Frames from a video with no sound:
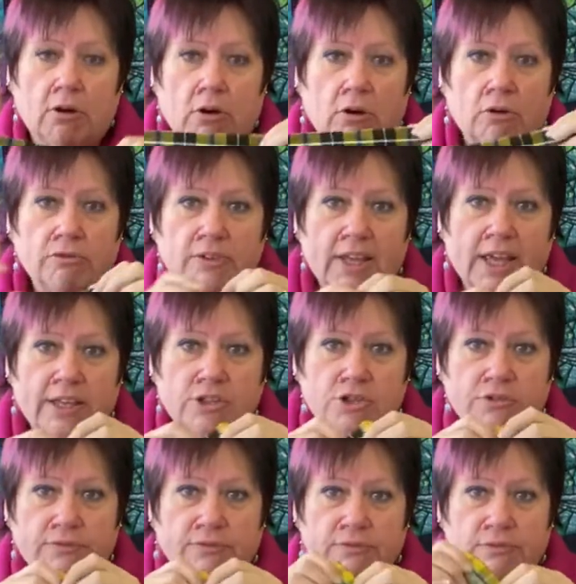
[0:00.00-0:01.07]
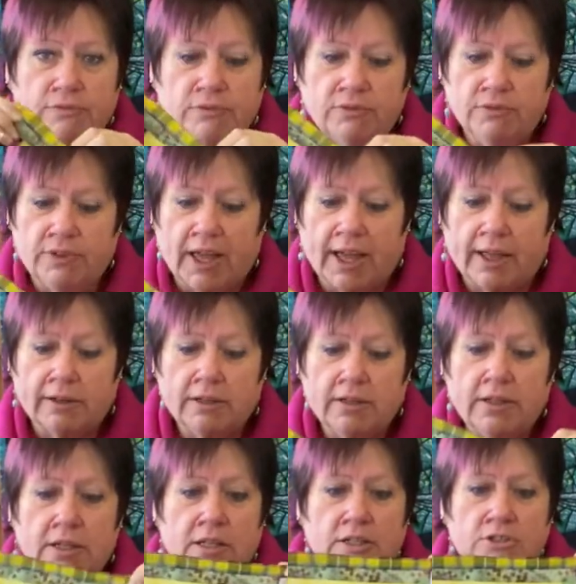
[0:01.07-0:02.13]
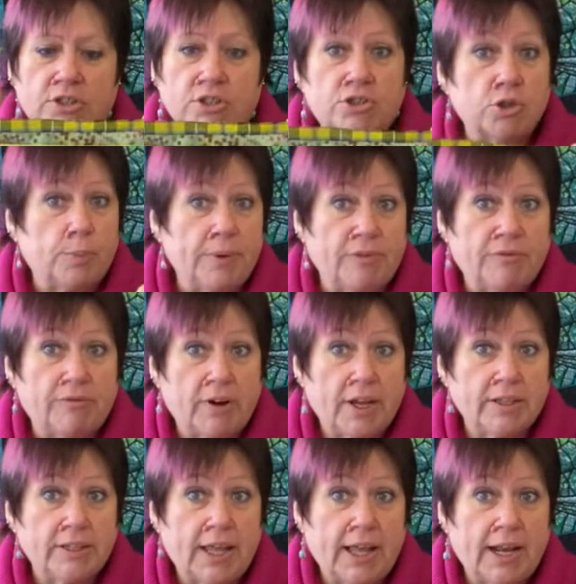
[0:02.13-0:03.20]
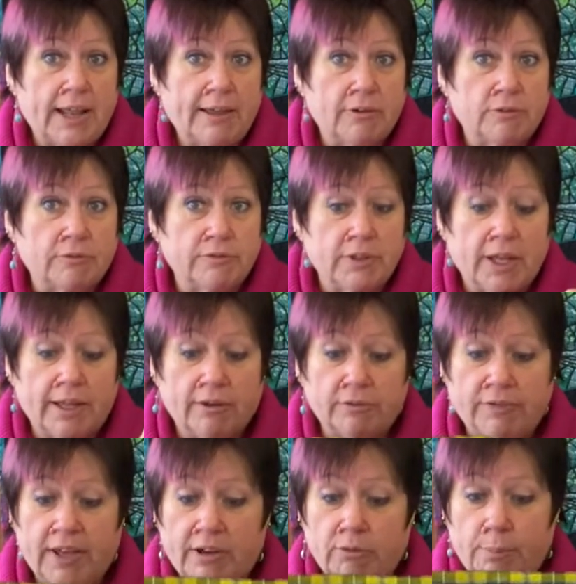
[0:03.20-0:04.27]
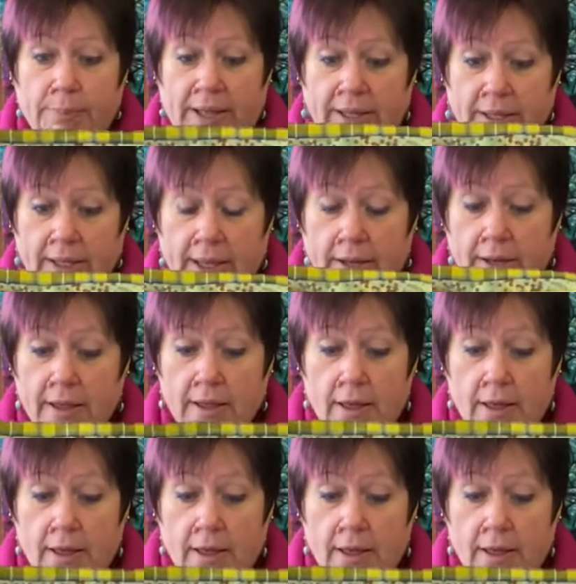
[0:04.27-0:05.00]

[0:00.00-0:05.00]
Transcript: on the edge of that to stop it fraying the hell out of here and back again.